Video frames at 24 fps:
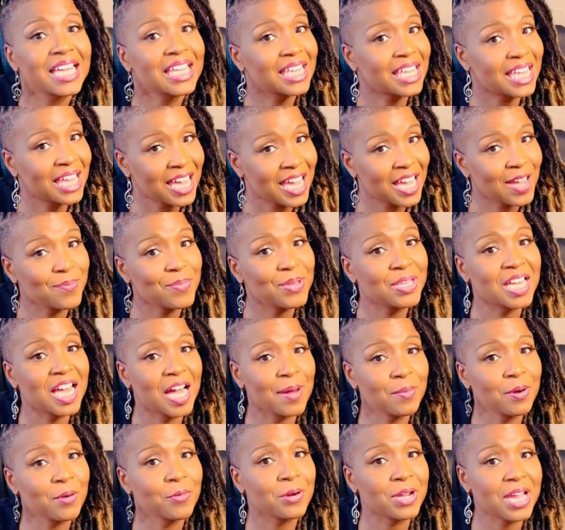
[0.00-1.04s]
can
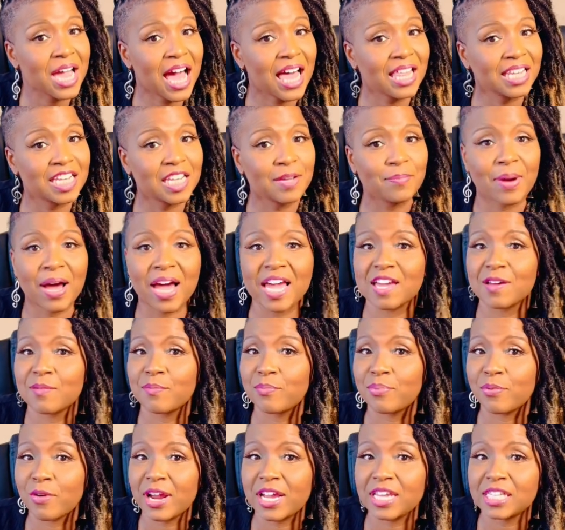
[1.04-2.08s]
become a reality by
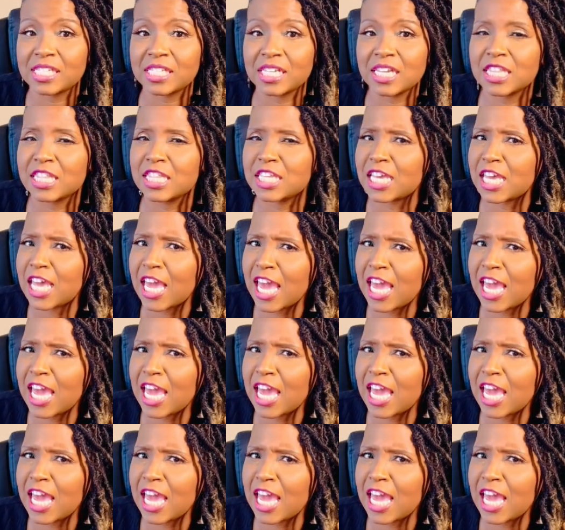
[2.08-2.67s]
embracing the